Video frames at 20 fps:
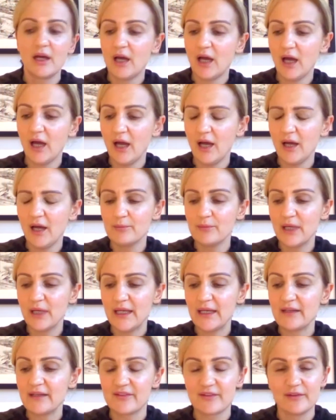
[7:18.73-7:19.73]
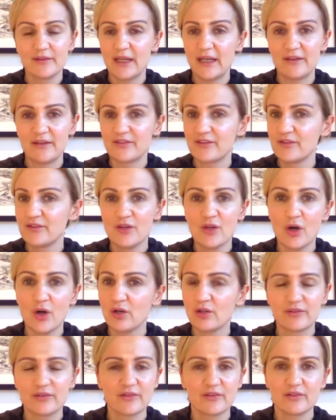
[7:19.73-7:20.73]
um, it's it's
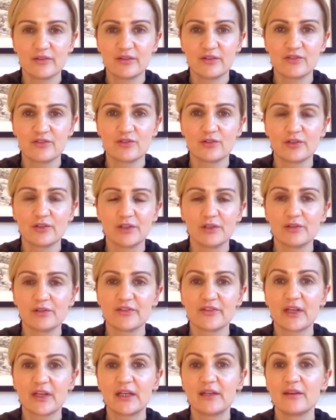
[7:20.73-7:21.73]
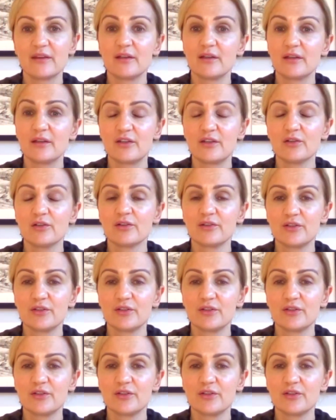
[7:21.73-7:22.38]
not destroying your skin that you're,